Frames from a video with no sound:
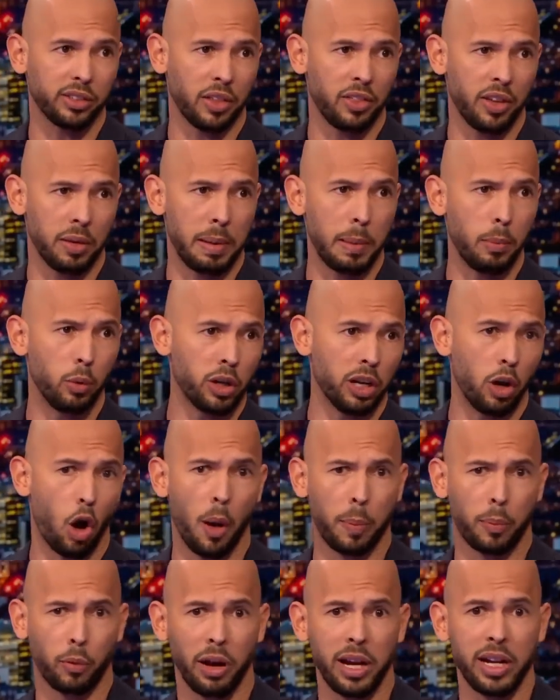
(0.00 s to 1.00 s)
I think people can
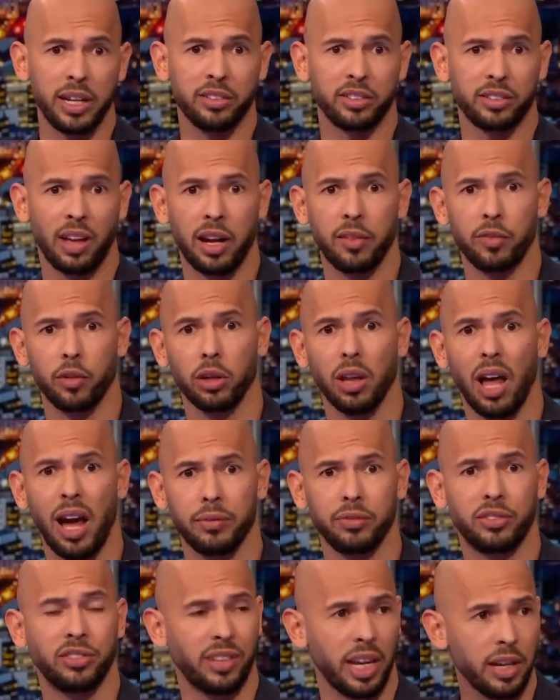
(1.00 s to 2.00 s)
operate inside of their
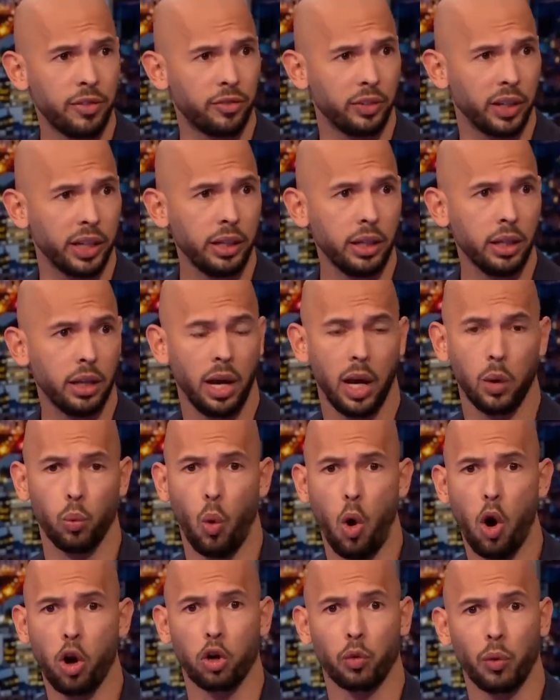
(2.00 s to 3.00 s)
lives safely and
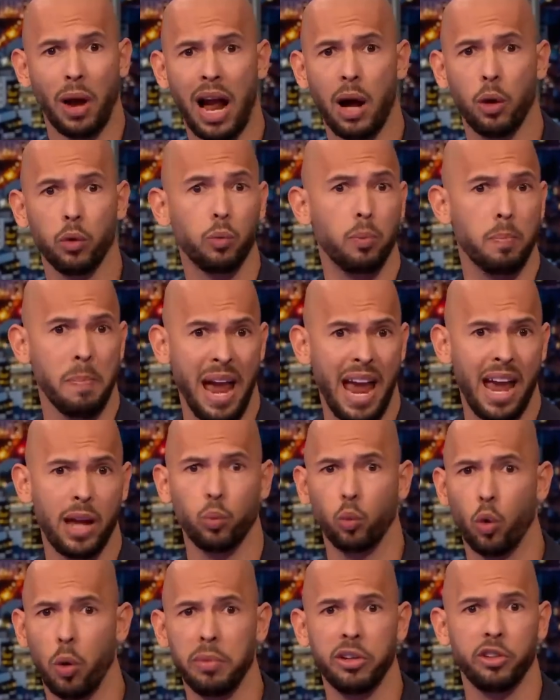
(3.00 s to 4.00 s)
walk around.
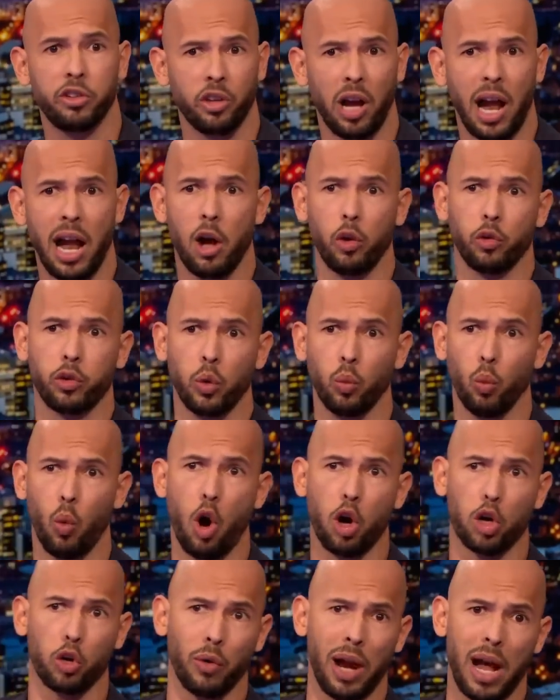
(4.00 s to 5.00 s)
Man, woman, child can
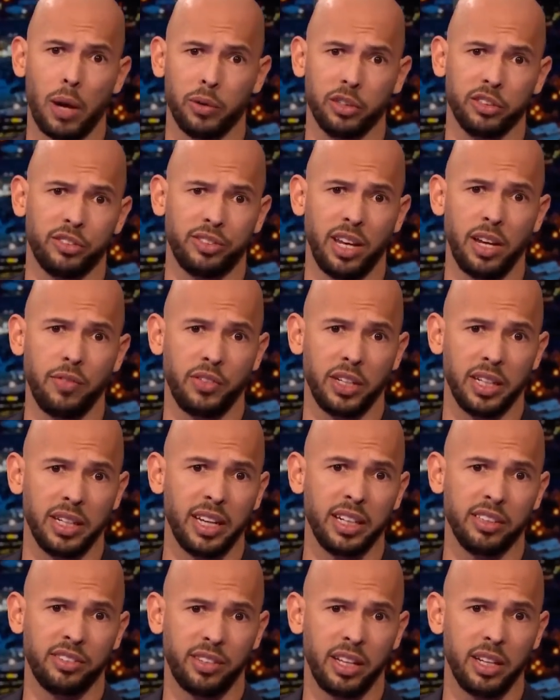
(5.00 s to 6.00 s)
walk around in safety in
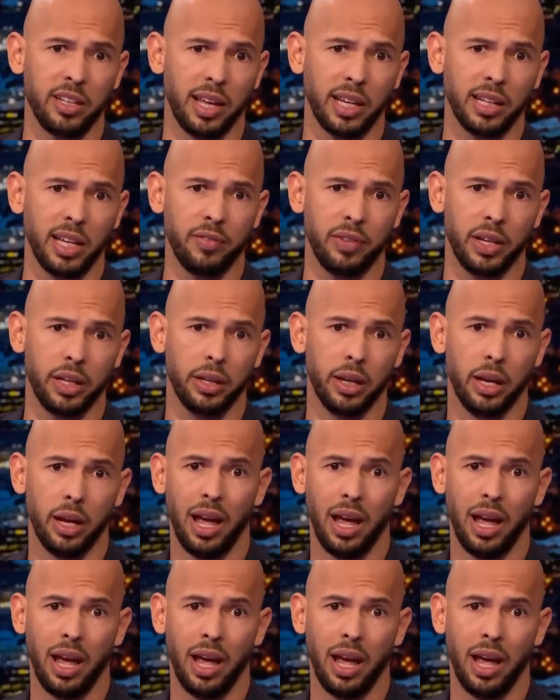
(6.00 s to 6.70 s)
any city they live in.